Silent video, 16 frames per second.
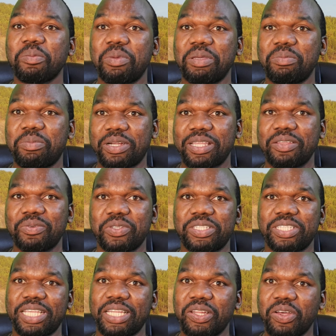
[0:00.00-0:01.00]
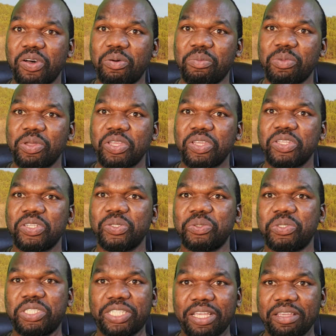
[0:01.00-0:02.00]
my brother was sent home
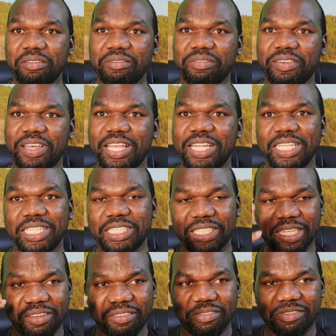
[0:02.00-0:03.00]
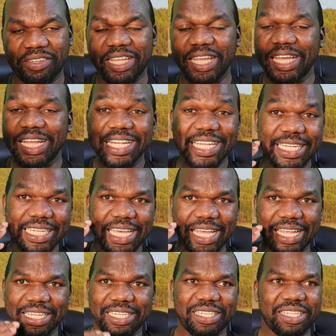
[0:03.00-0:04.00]
to shave, and he shaved a clean
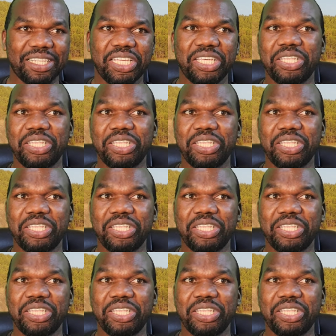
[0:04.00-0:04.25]
cut.